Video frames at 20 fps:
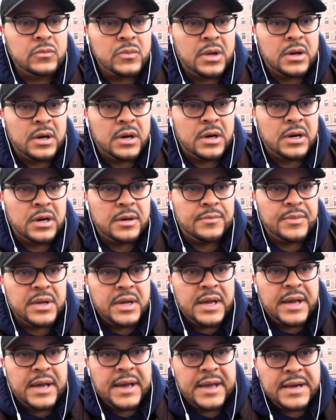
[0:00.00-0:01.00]

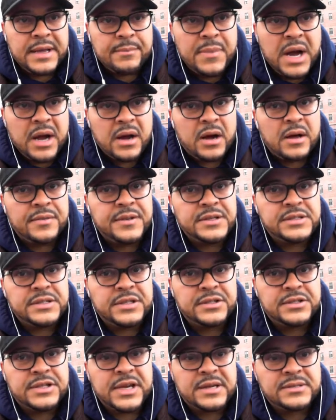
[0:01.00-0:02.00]
And then my other
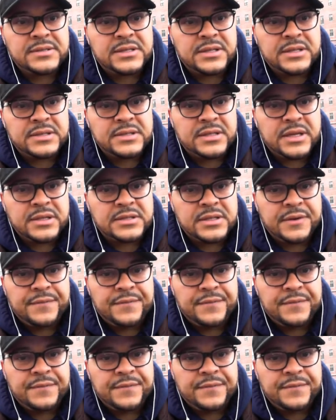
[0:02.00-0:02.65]
suggestion is this: